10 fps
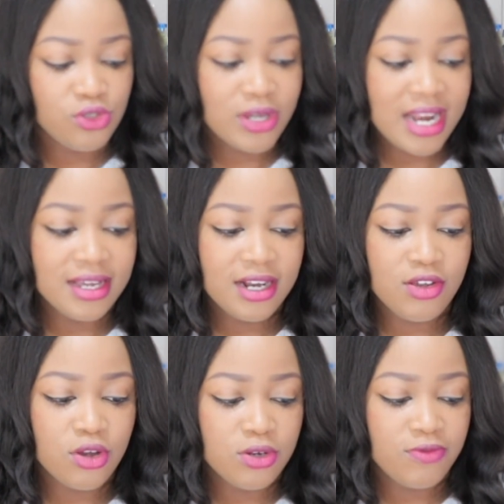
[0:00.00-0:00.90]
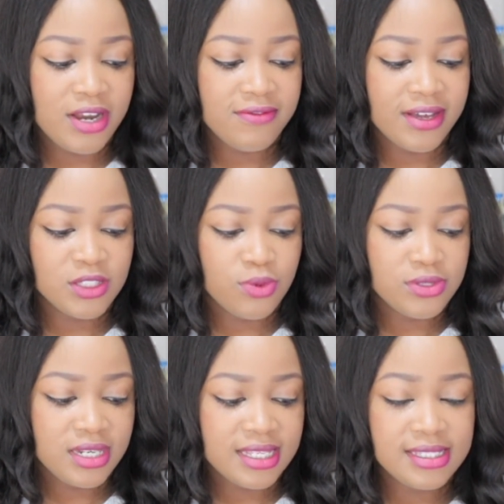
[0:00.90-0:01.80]
So you kind of click on the relevant one.
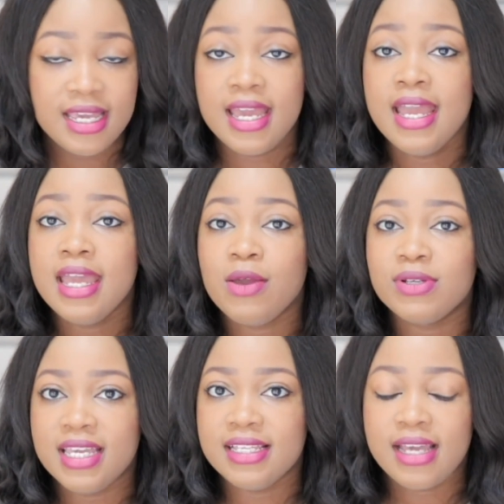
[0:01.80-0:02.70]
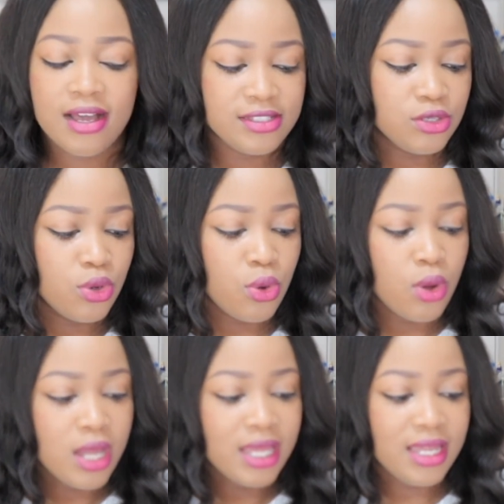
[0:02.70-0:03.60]
So let's say it was 8 hours ago,